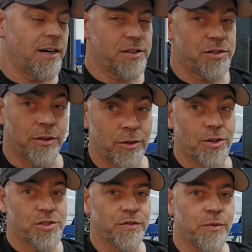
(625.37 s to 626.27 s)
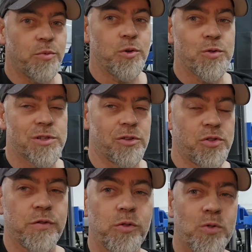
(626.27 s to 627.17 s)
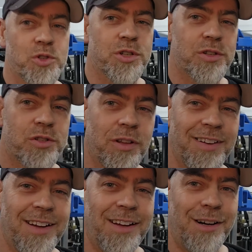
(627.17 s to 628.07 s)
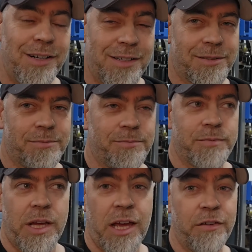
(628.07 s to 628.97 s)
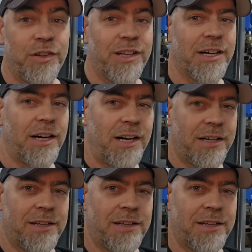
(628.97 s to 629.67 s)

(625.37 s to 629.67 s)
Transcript: so lots of abuse, lots of launches. Heavy car.